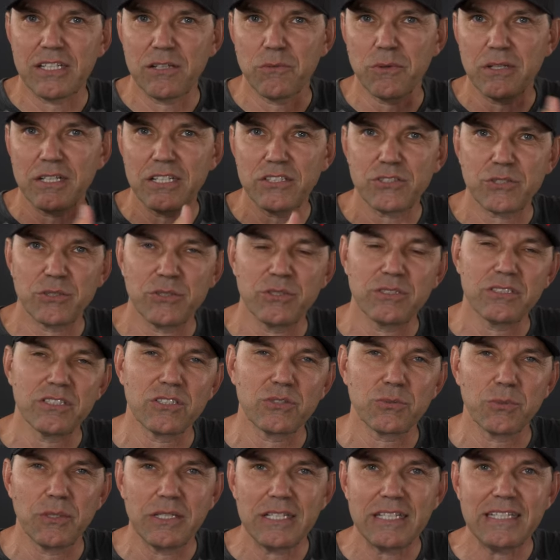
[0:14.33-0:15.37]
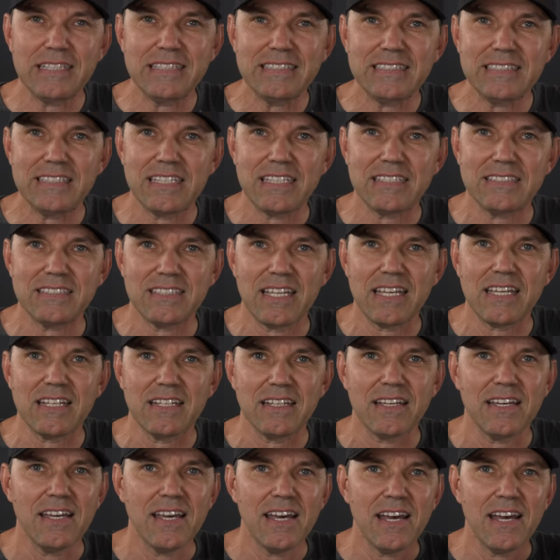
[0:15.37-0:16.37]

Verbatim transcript: the one introduced in twenty sixteen.